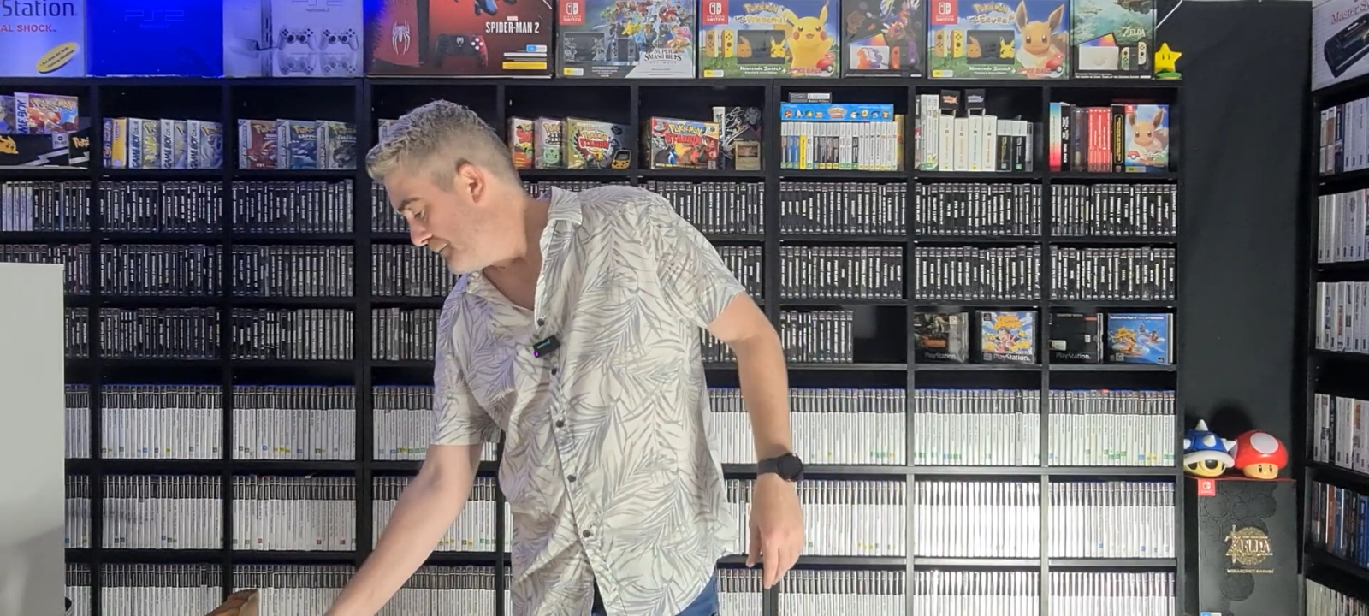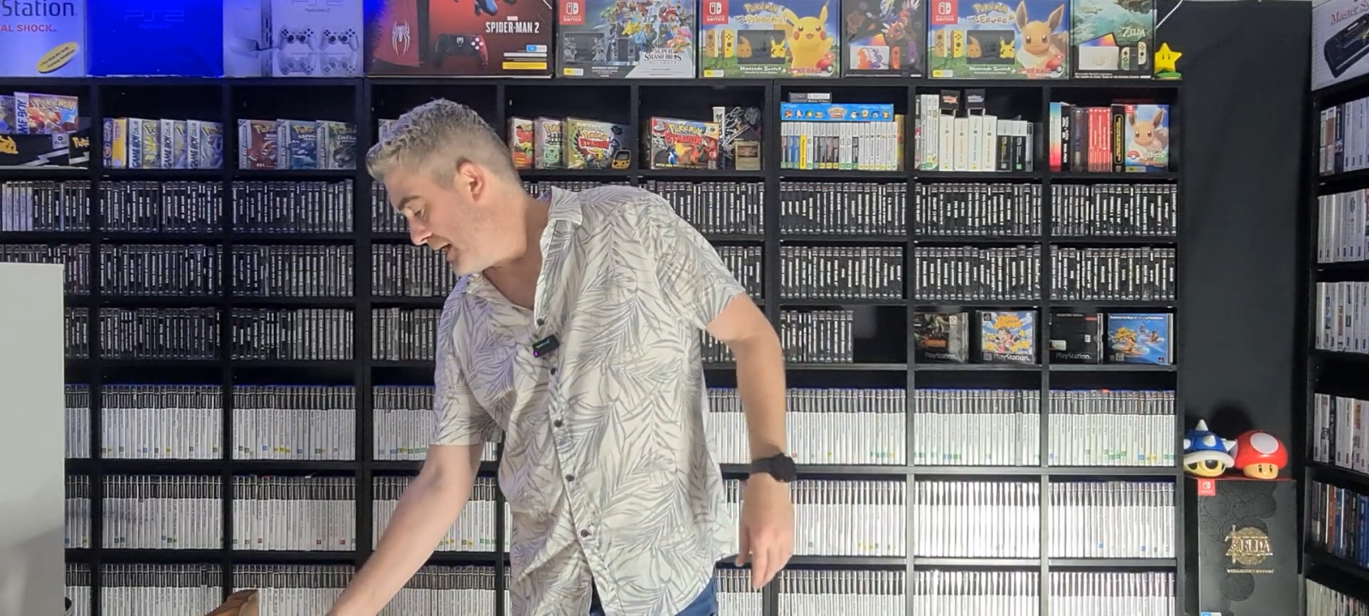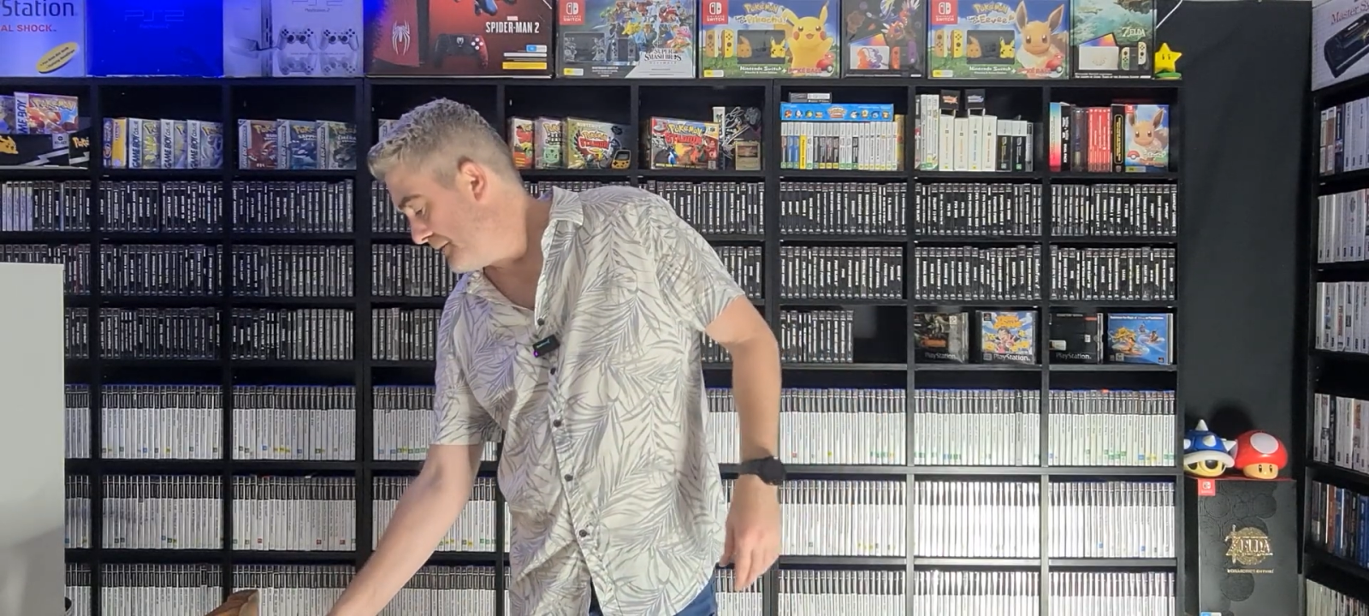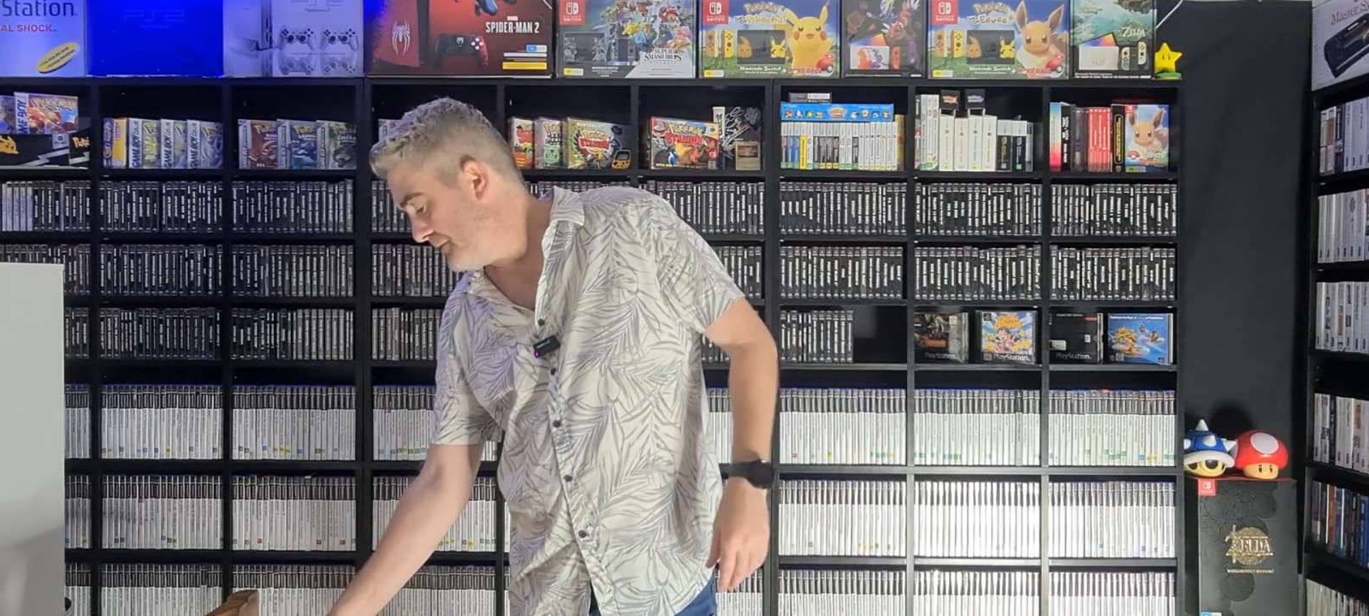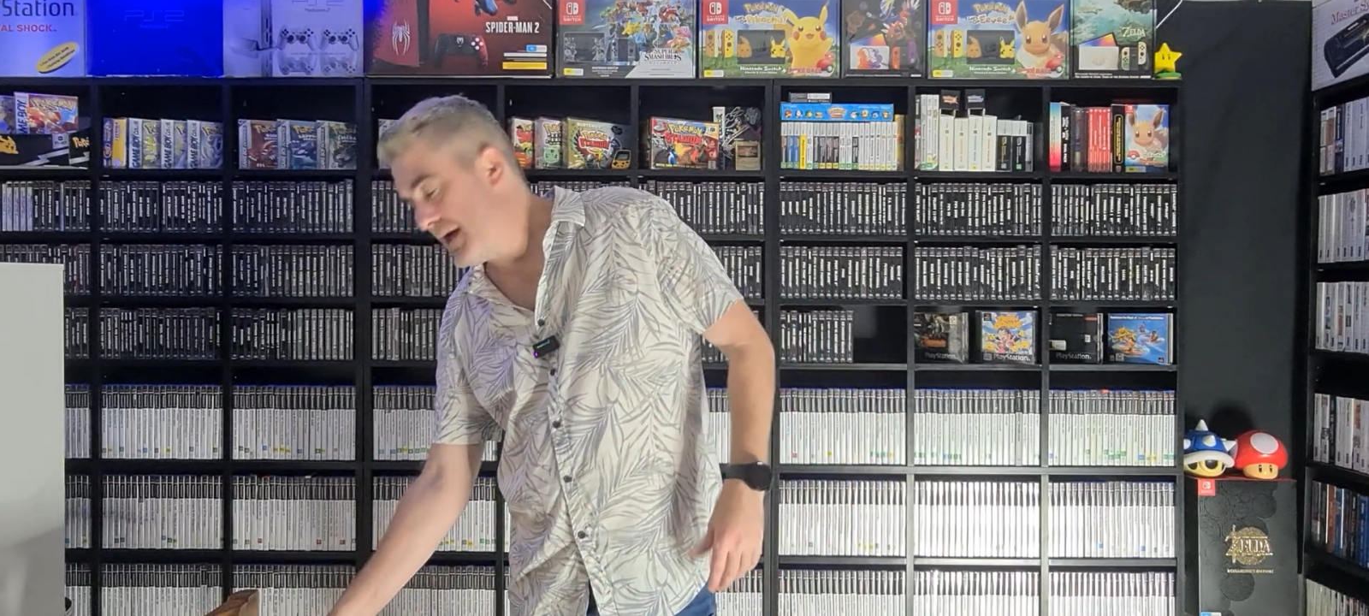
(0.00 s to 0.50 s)

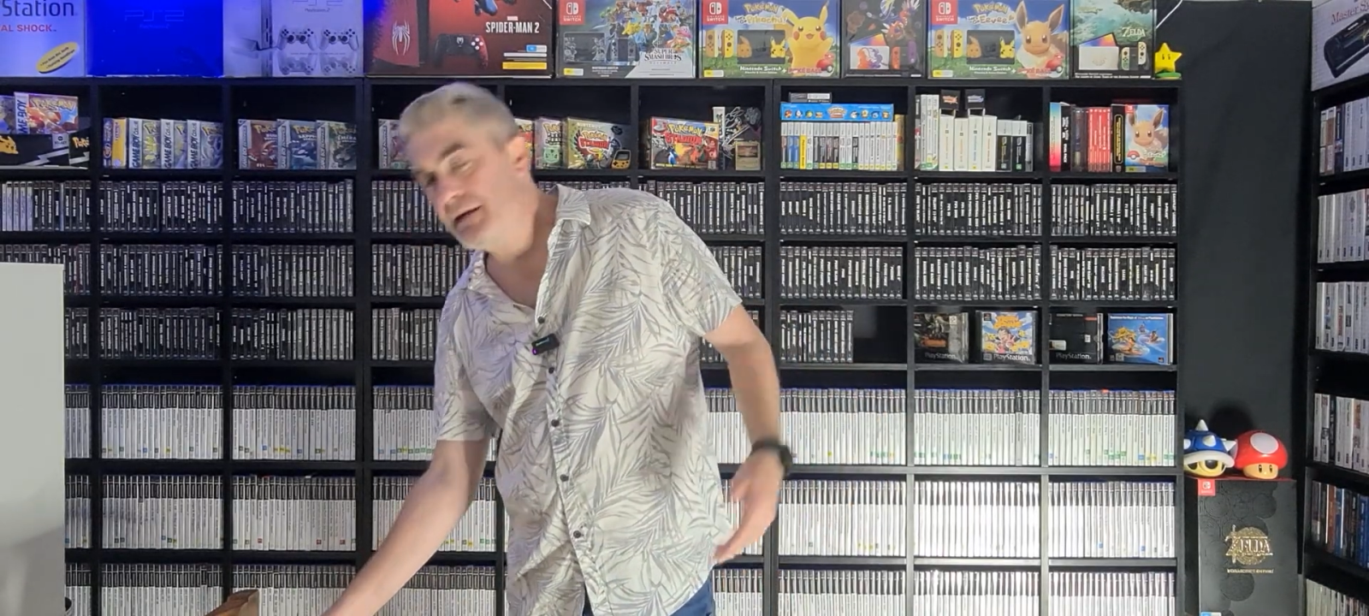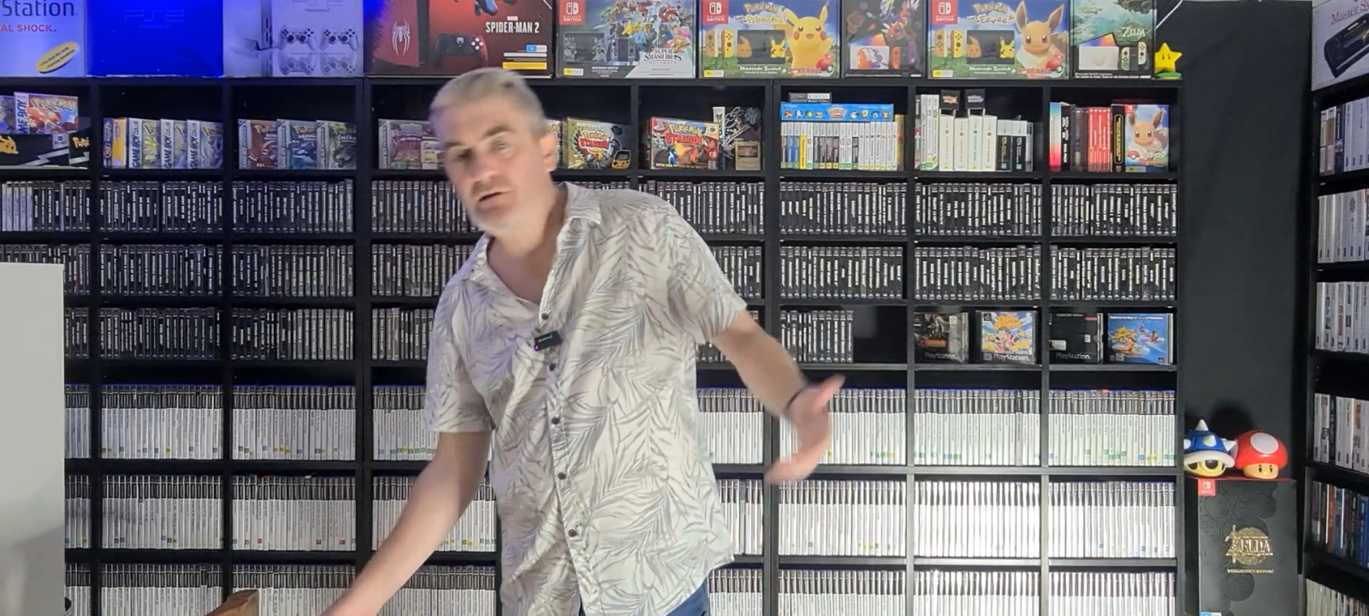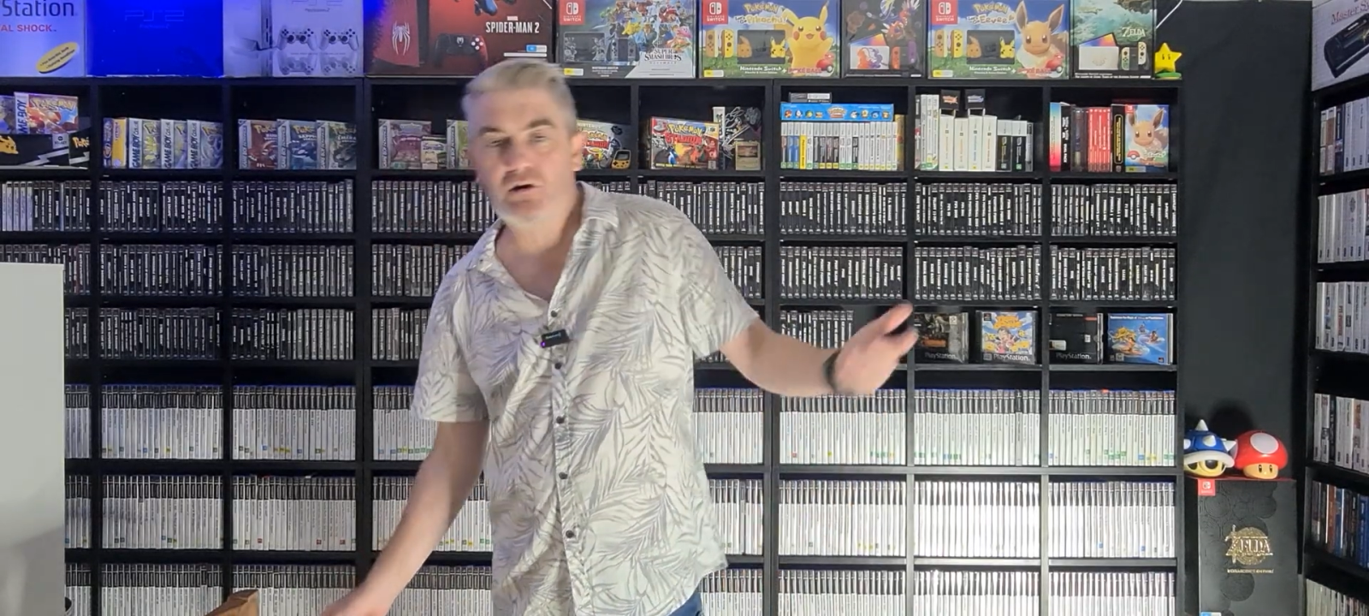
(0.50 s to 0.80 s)
But hey,